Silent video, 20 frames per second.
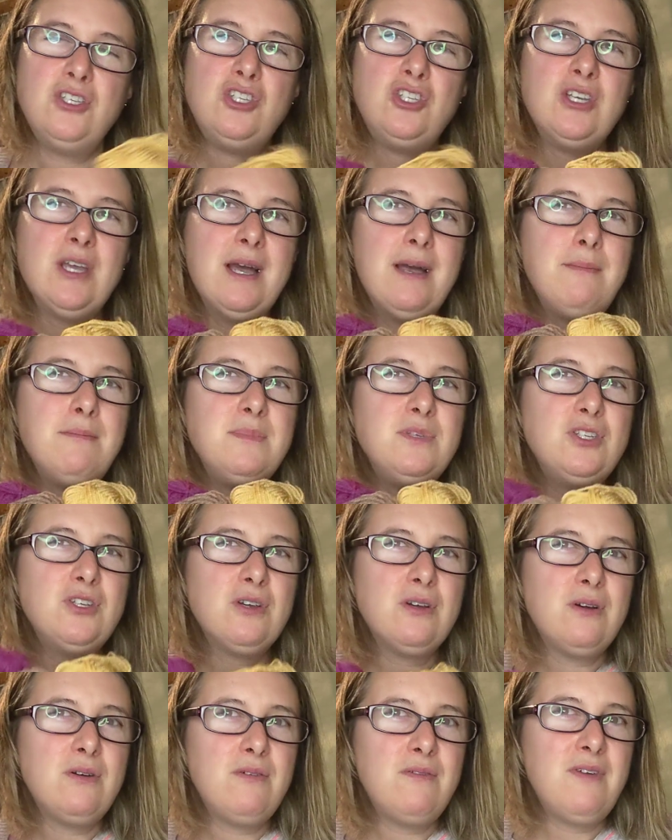Jam
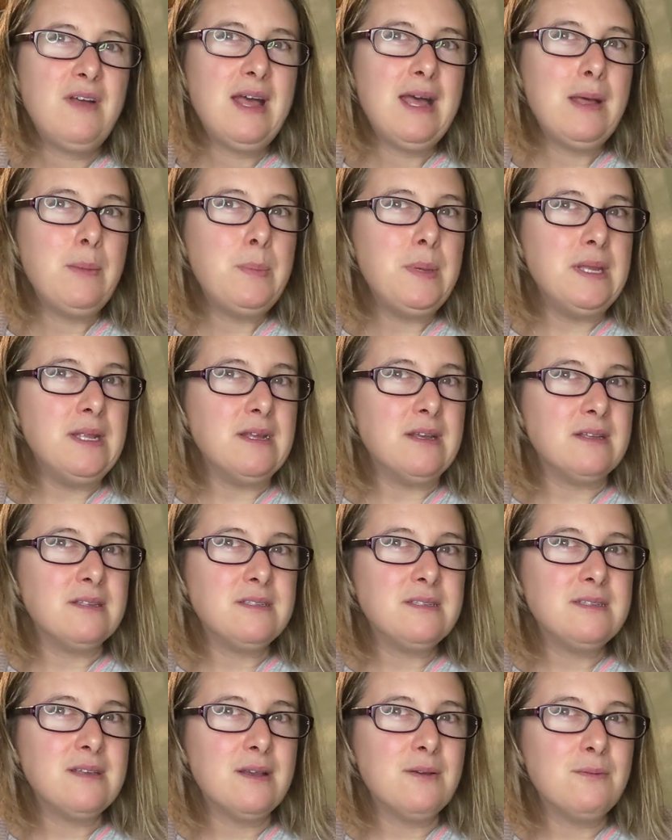Jar of
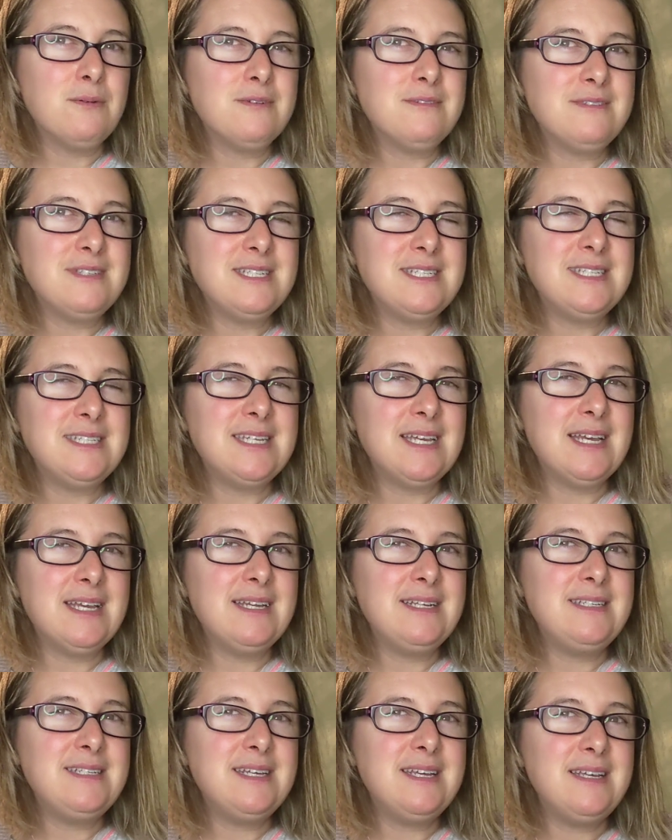Happiness, I want to
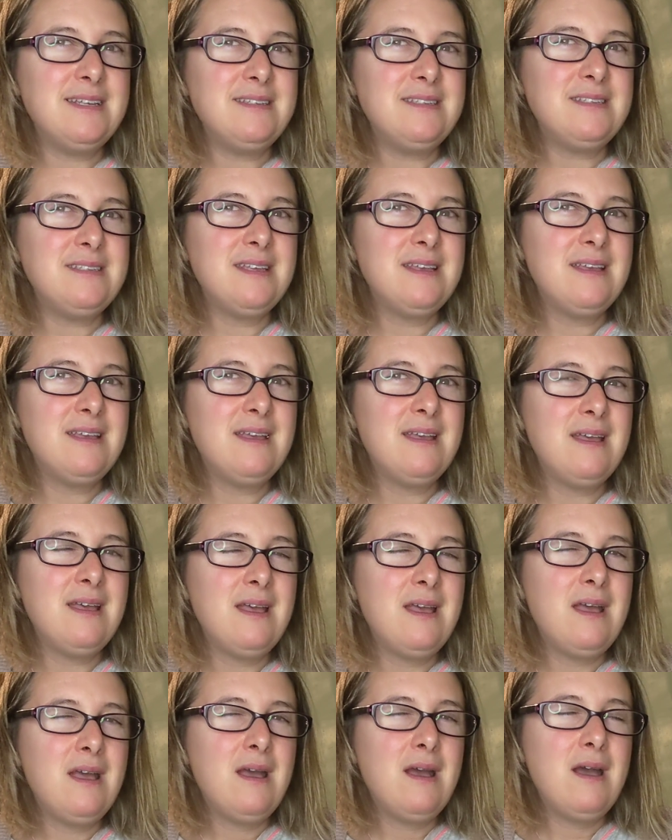say it is.
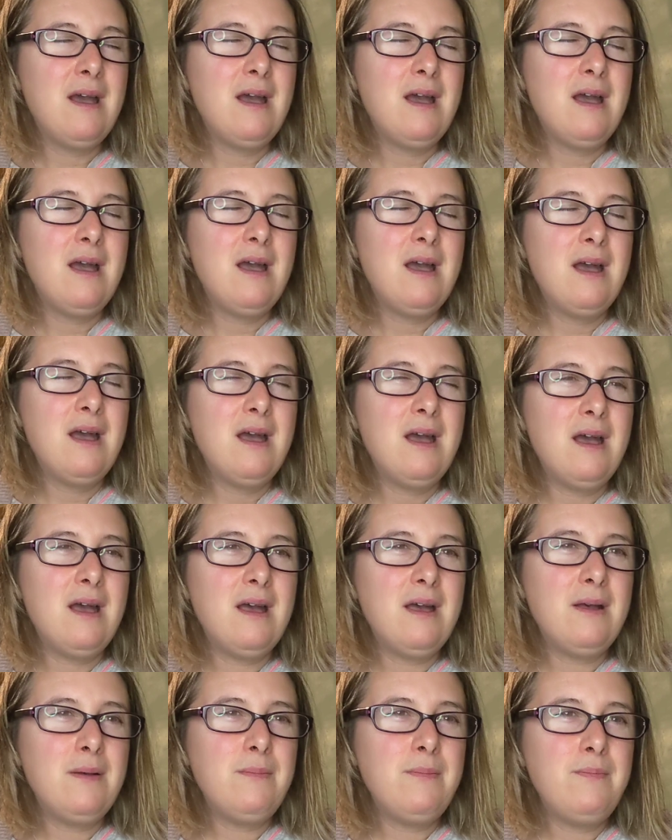
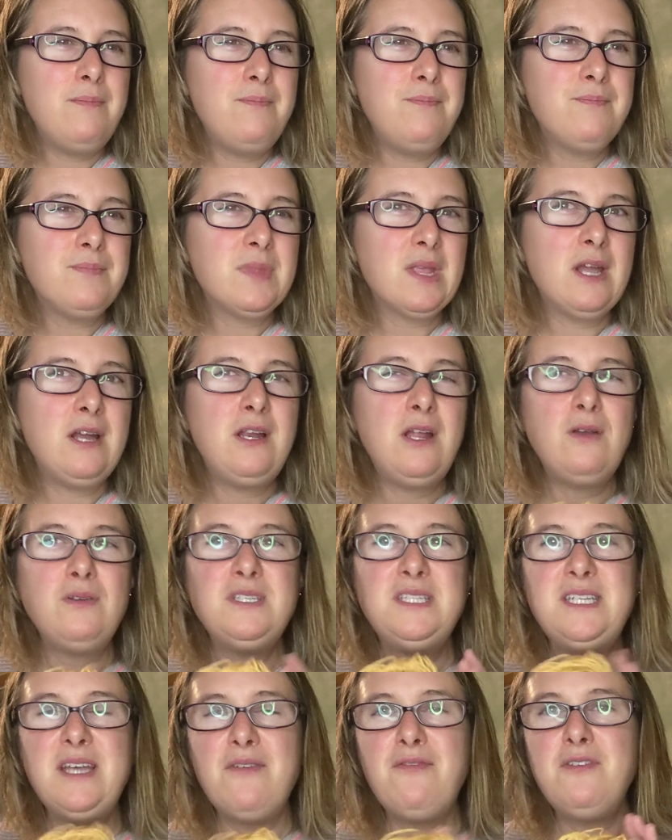I know
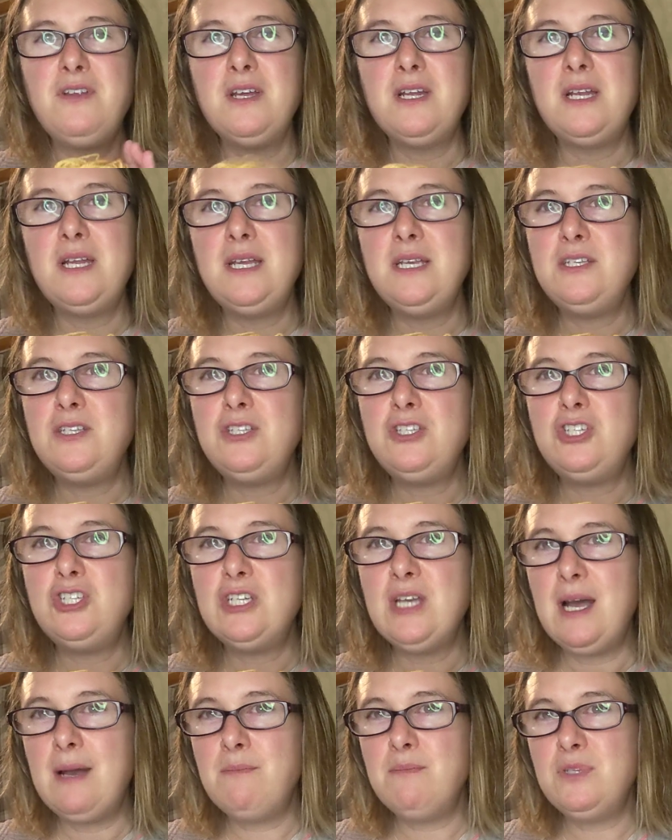it's definitely
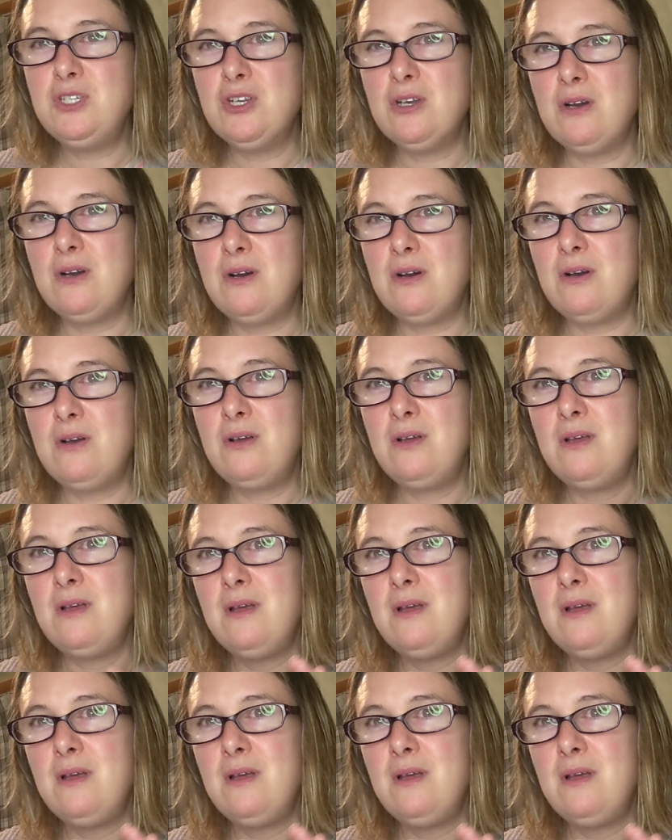Jam Jar